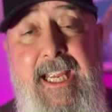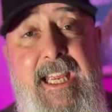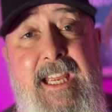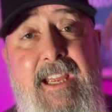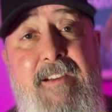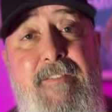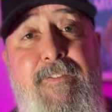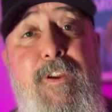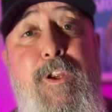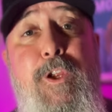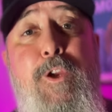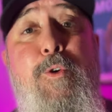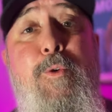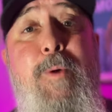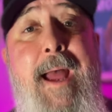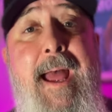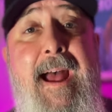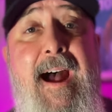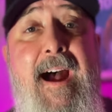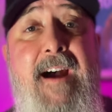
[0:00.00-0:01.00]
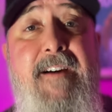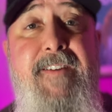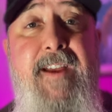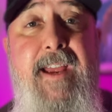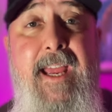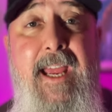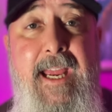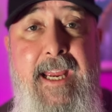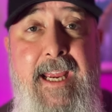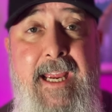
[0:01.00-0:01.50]
if you have
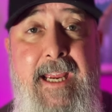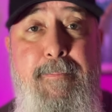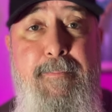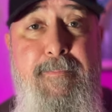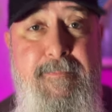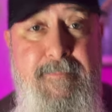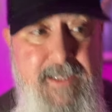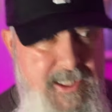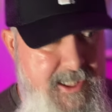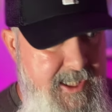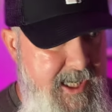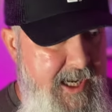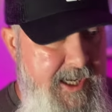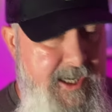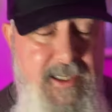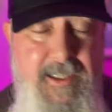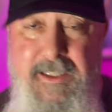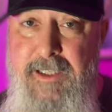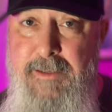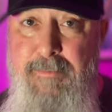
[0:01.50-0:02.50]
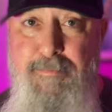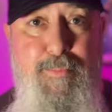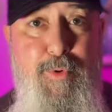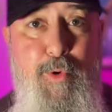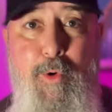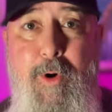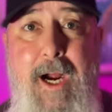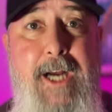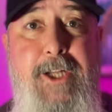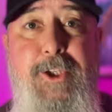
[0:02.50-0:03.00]
a science
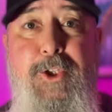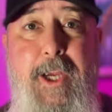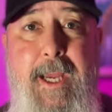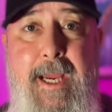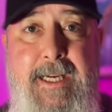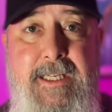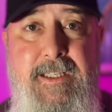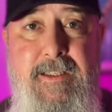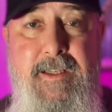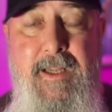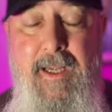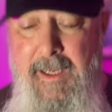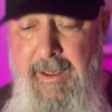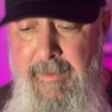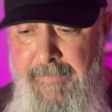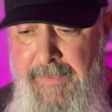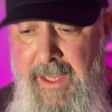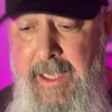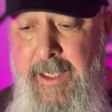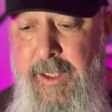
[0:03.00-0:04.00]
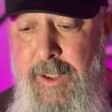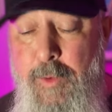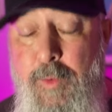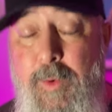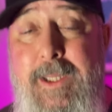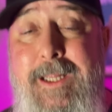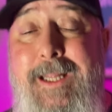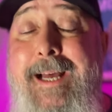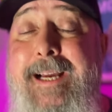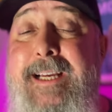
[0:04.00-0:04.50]
project that you
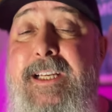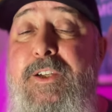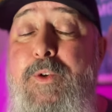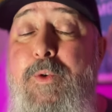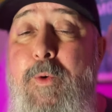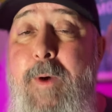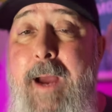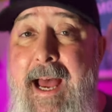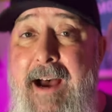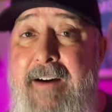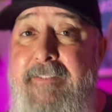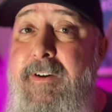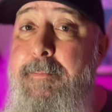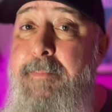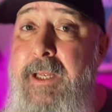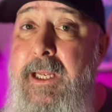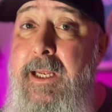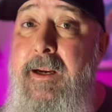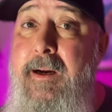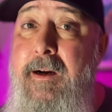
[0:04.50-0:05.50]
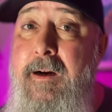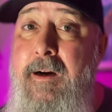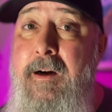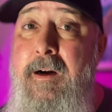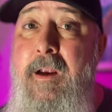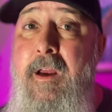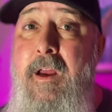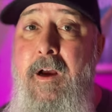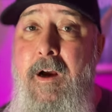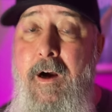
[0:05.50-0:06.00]
would like to have
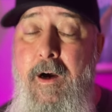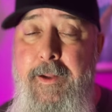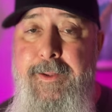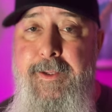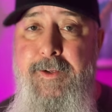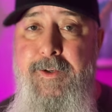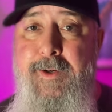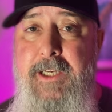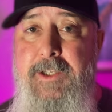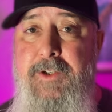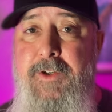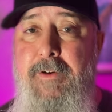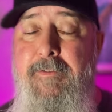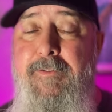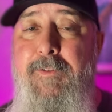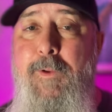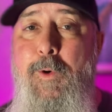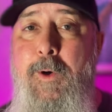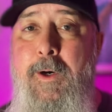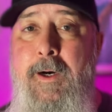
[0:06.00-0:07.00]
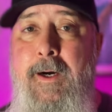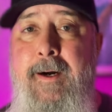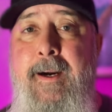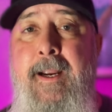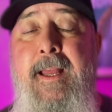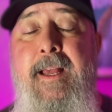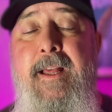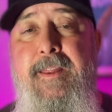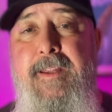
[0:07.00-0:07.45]
appear on the trade show floor,